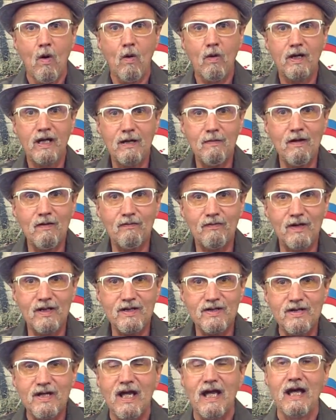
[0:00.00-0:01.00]
Okay, my
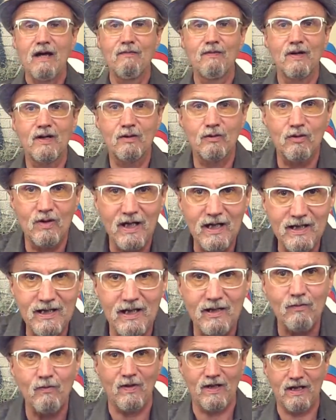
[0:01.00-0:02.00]
friends, have a great
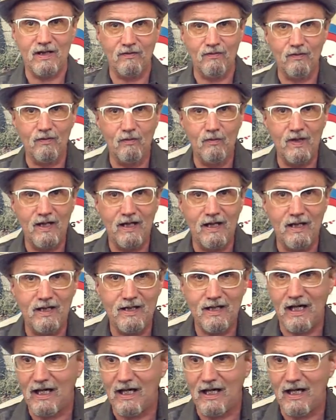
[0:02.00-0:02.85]
and wonderful weekend.